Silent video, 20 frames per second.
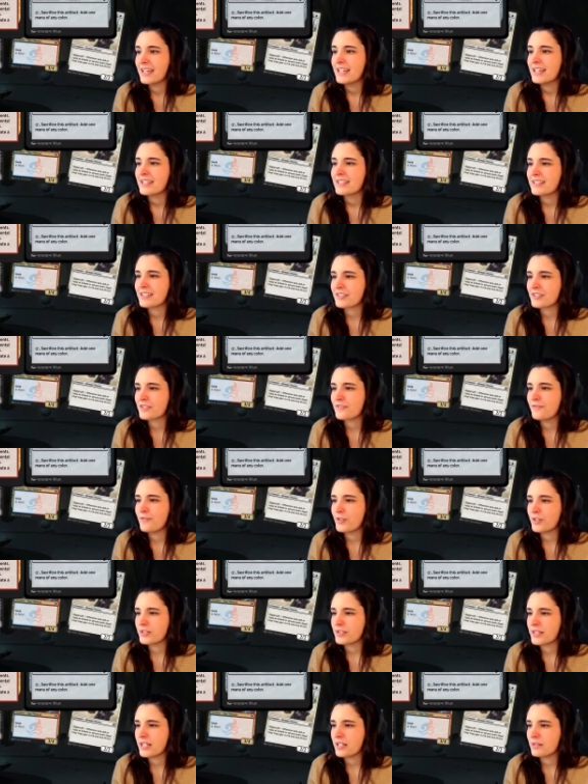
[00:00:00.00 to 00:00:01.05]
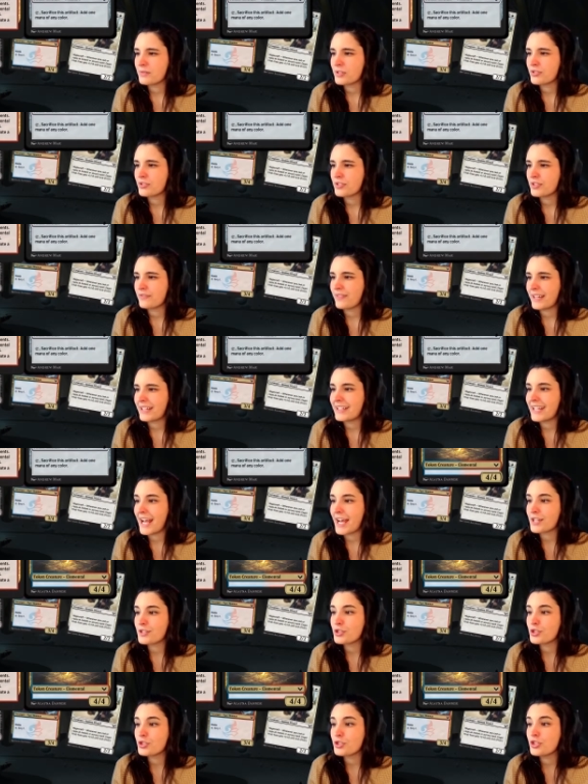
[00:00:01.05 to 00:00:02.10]
Deals 4 damage divided
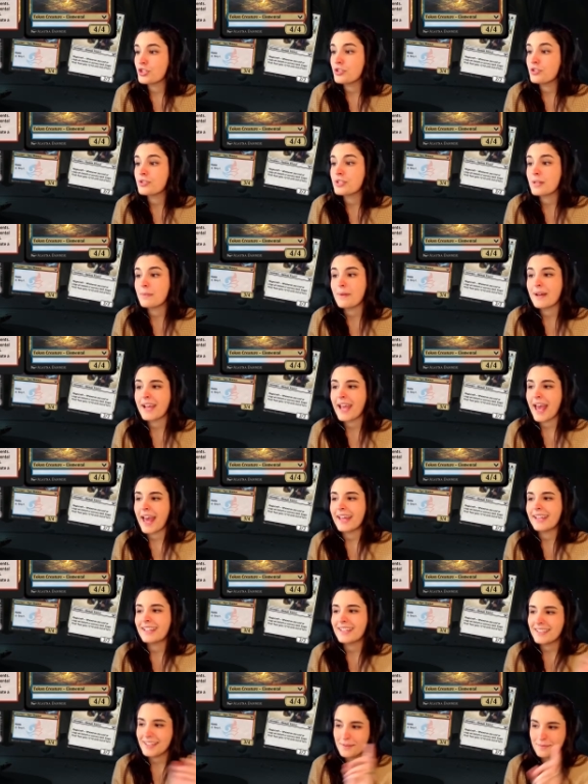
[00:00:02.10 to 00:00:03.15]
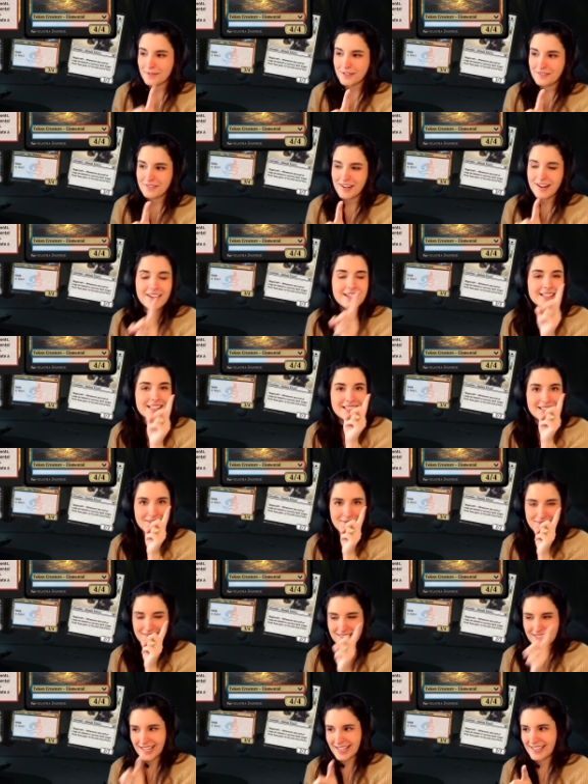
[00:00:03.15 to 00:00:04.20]
as you choose among any number of targets,
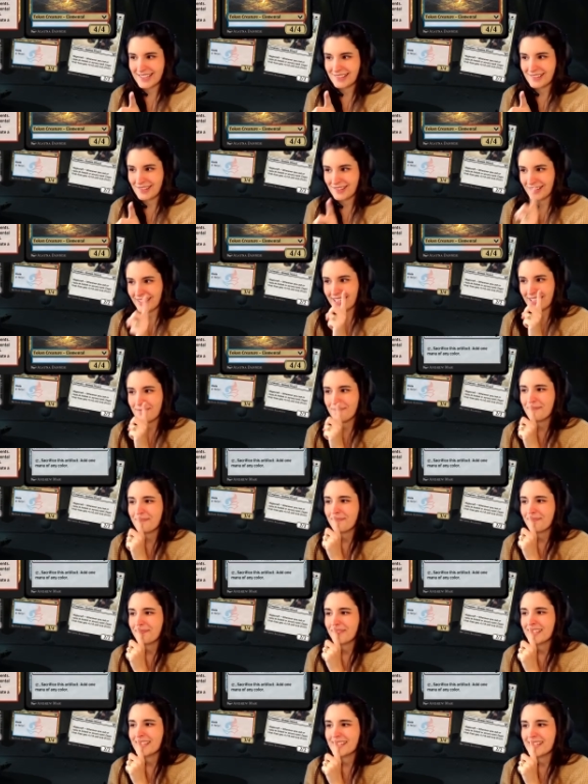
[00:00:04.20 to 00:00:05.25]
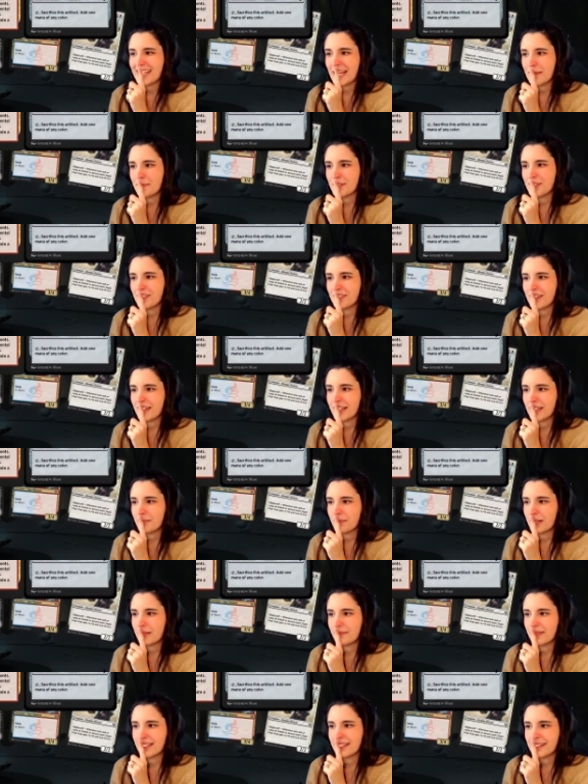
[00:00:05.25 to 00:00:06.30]
which I enjoy. Tap 2 target
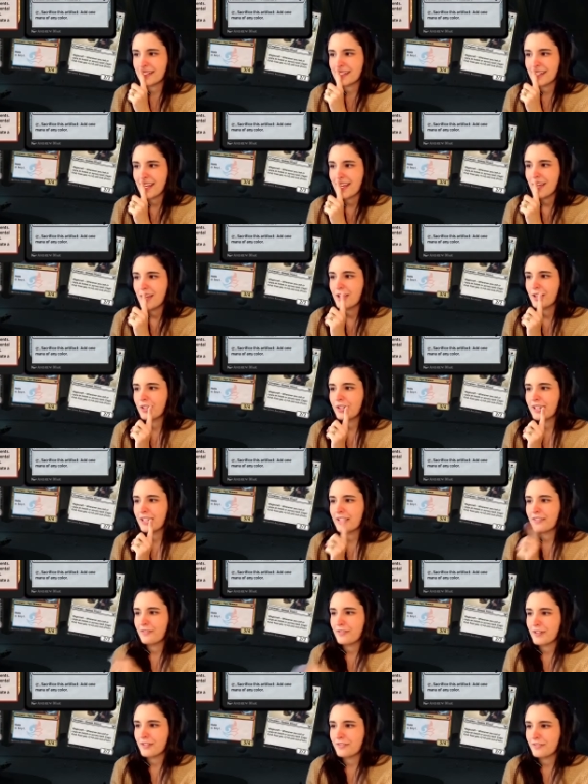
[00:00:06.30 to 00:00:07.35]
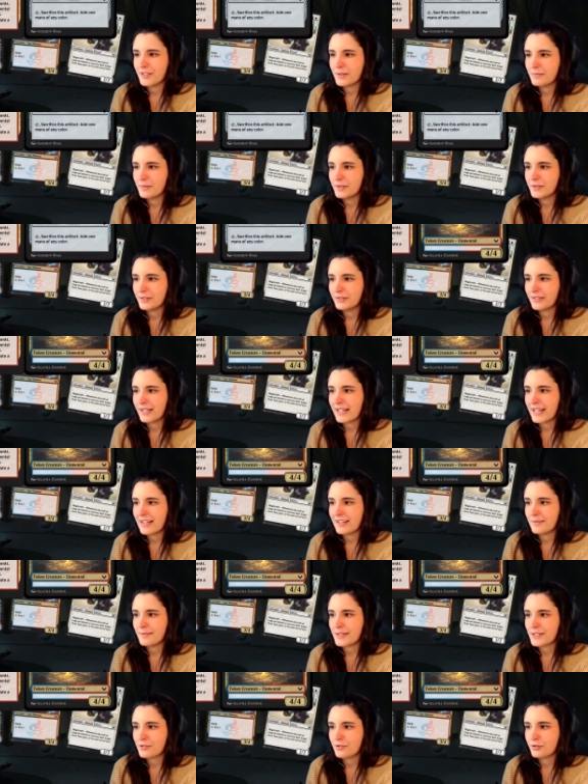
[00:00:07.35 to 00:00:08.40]
permanents, create a 4/4 blue and red
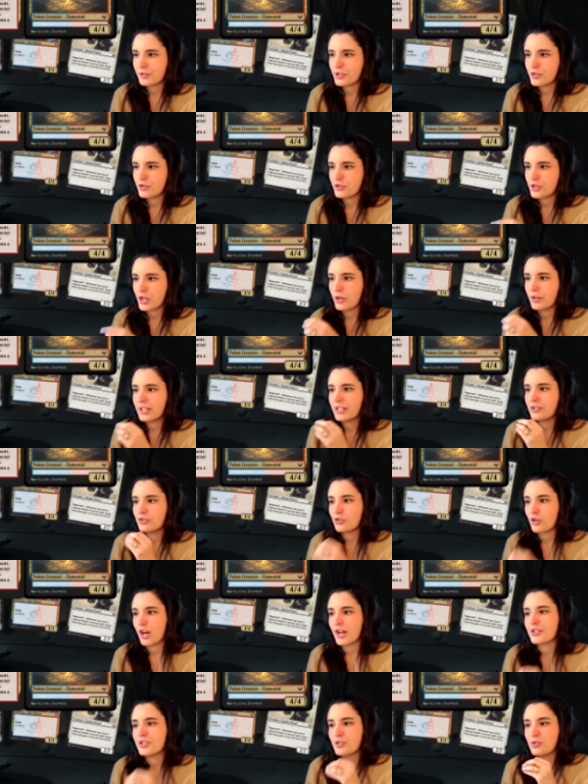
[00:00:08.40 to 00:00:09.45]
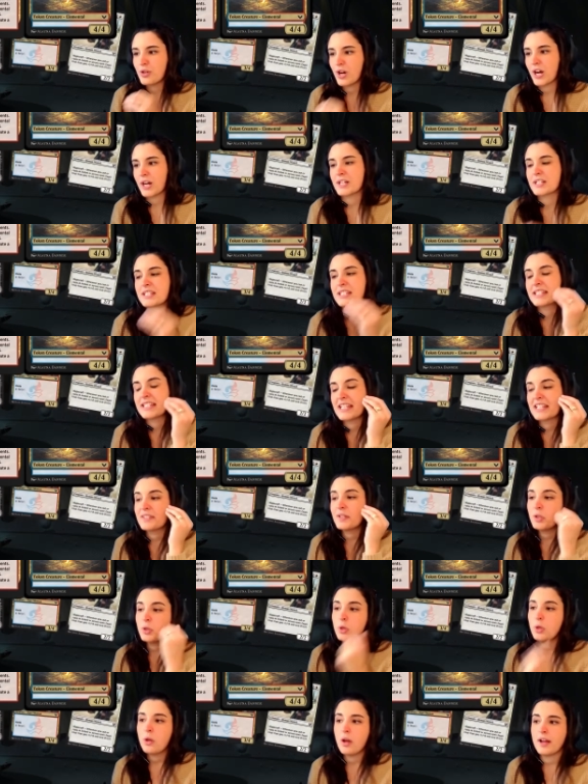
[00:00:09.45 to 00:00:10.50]
elemental creature token, draw 2 cards. This has a
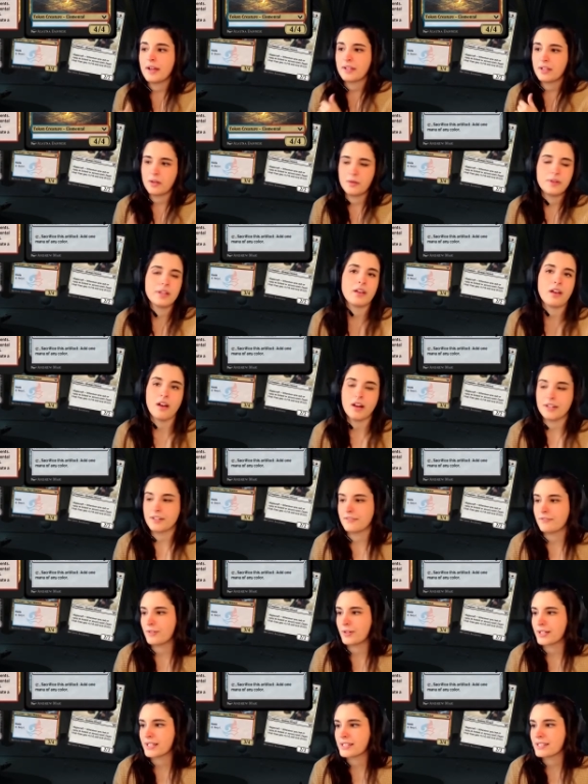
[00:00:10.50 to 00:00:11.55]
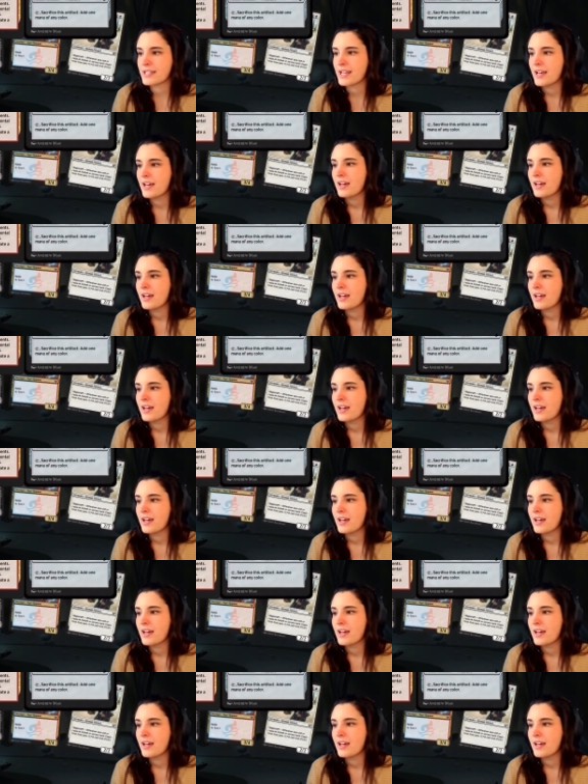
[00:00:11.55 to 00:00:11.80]
lot going on for it.